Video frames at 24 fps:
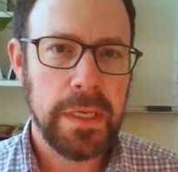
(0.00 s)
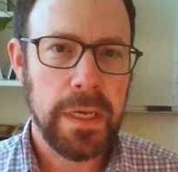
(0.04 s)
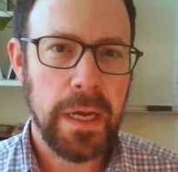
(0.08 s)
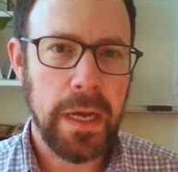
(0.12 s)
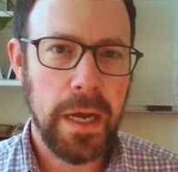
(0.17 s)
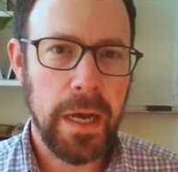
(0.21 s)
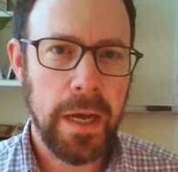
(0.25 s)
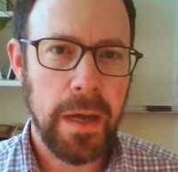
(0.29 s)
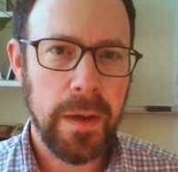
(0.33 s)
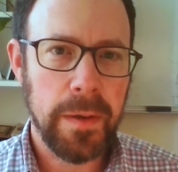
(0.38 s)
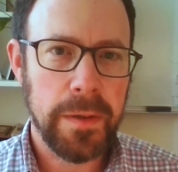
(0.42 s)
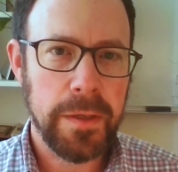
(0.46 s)

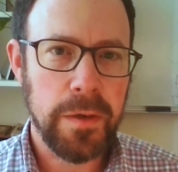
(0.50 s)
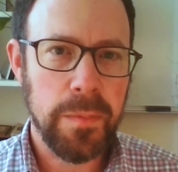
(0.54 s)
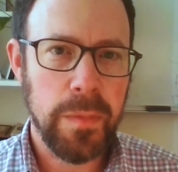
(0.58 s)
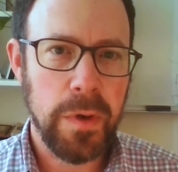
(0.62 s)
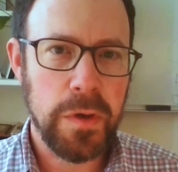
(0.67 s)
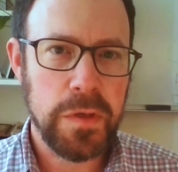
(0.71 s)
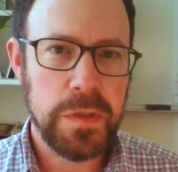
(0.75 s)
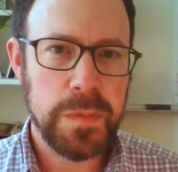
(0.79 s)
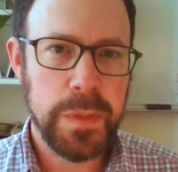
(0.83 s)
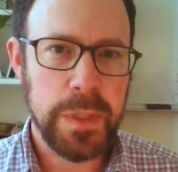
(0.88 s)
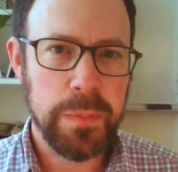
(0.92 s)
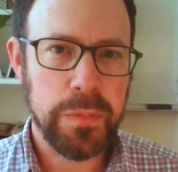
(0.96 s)
uh, you know,
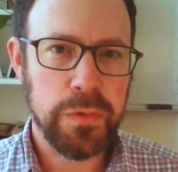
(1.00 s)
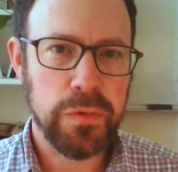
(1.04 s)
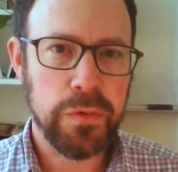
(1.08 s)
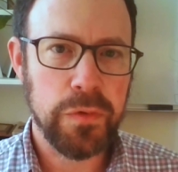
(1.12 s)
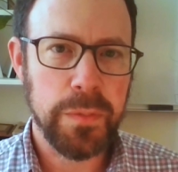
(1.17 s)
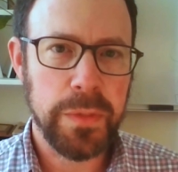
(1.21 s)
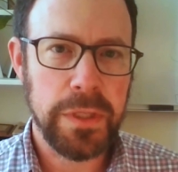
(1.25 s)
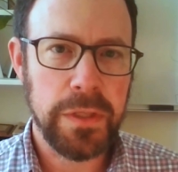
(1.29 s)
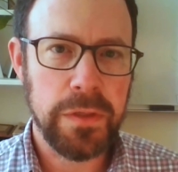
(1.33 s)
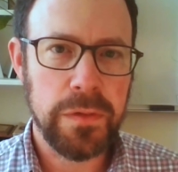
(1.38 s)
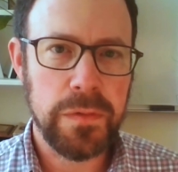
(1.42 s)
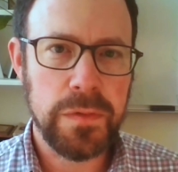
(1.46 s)
most people will
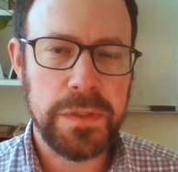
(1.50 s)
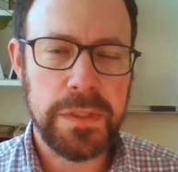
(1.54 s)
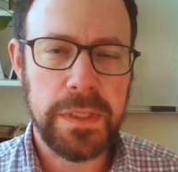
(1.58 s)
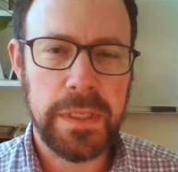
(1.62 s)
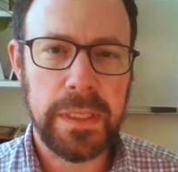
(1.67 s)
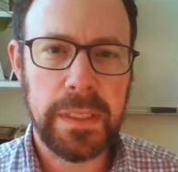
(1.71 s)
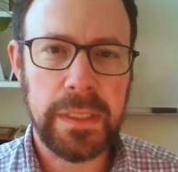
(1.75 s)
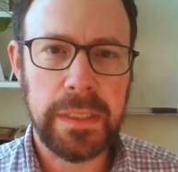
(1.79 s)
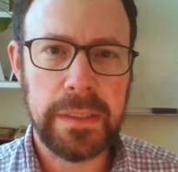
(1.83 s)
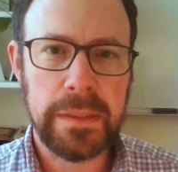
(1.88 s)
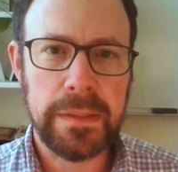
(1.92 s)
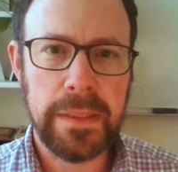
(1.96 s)
be
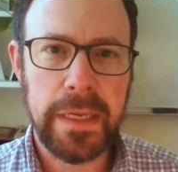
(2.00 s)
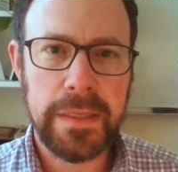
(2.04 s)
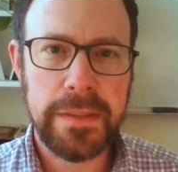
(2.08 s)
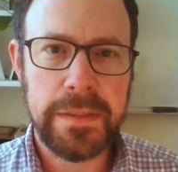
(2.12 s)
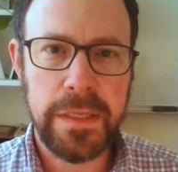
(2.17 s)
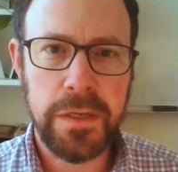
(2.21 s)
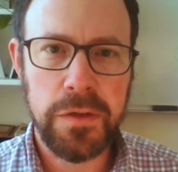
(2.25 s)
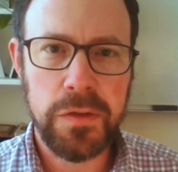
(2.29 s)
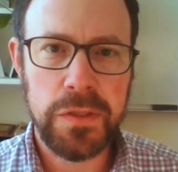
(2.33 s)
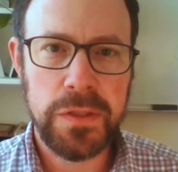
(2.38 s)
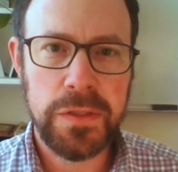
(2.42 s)
using less energy.